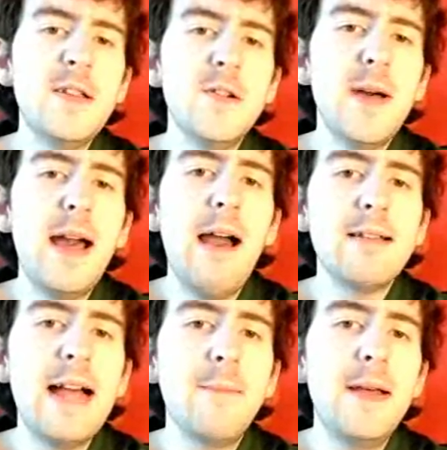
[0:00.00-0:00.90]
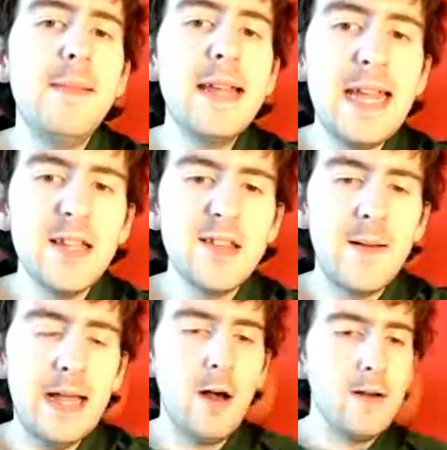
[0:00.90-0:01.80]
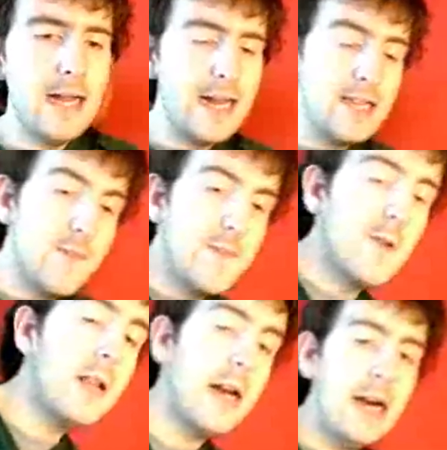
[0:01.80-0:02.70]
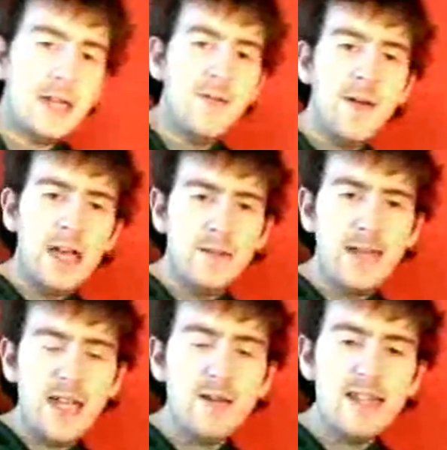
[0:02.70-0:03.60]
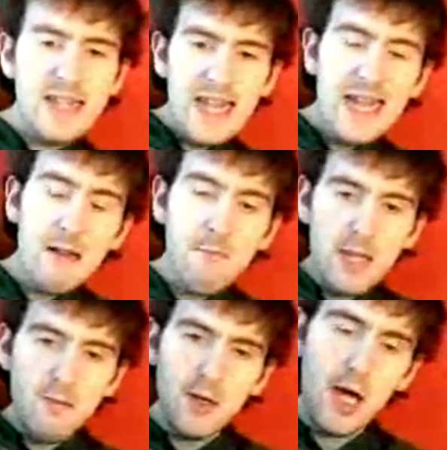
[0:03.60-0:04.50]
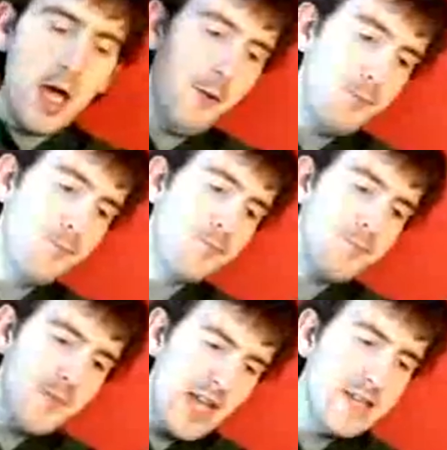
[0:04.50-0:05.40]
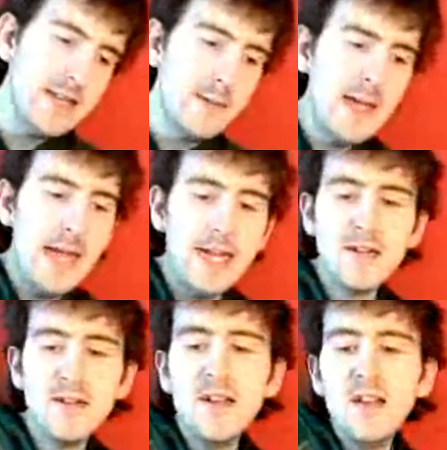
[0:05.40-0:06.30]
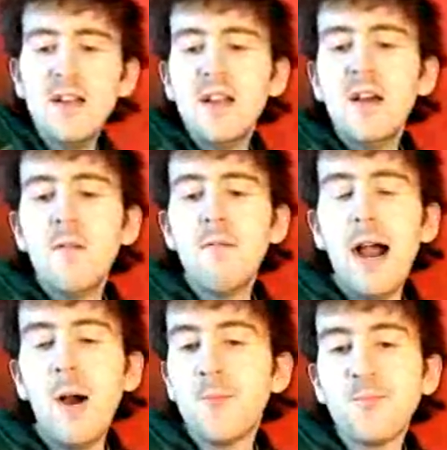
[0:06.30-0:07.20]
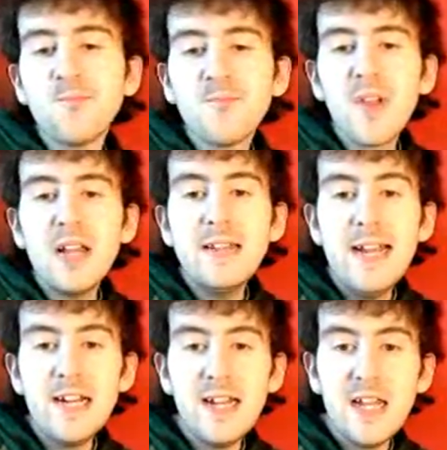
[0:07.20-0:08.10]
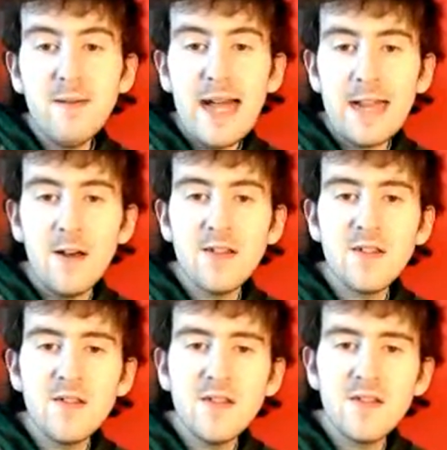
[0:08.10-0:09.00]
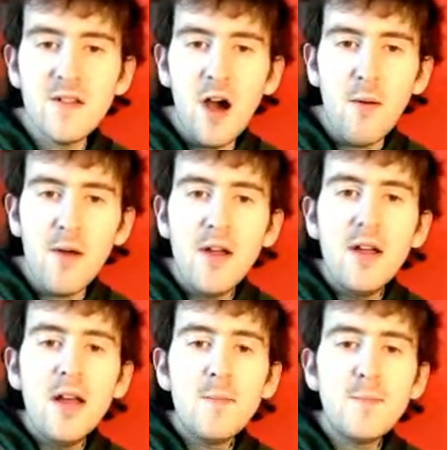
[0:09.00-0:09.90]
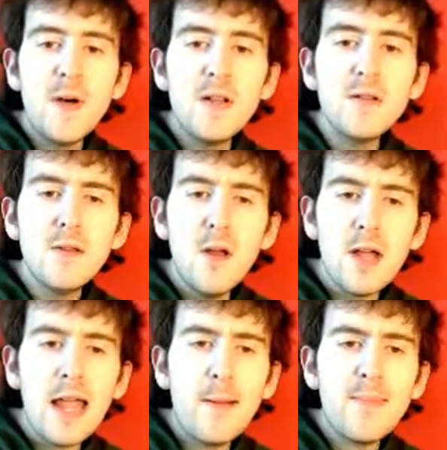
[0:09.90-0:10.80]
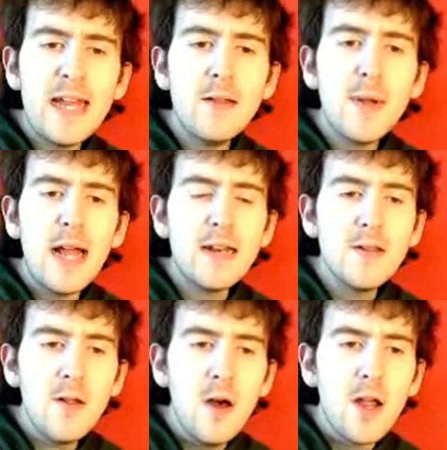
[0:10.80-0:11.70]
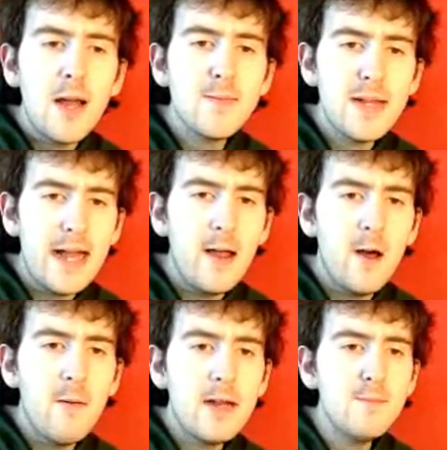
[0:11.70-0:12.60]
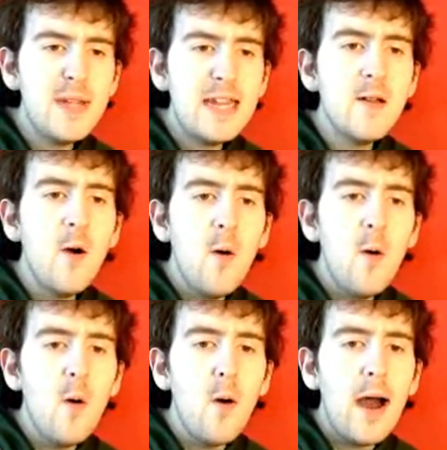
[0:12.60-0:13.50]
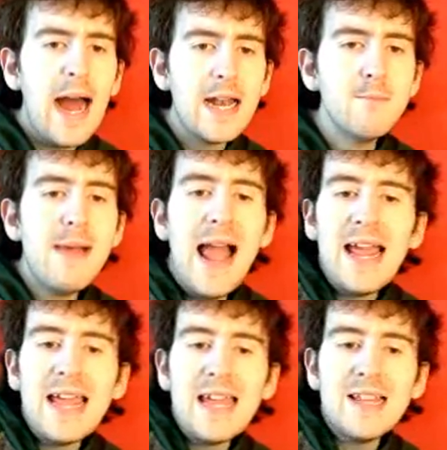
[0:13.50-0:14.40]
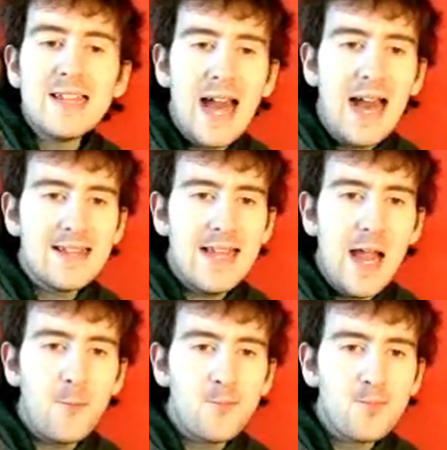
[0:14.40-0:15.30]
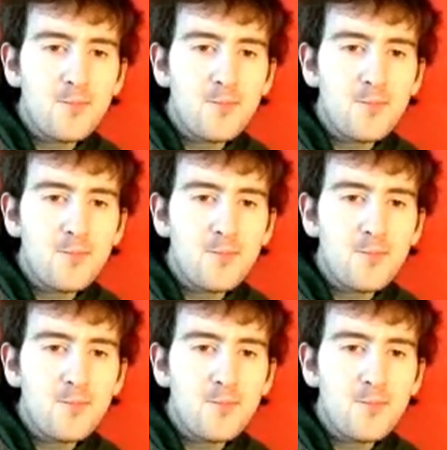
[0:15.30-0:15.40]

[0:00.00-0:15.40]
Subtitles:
we talked about how Cafe Mickey is so iconic, and it's the sort of the first thing you see when you go to Disney Village? Well, literally, you cannot stop but look at Planet Hollywood and be in awe and amazed at it.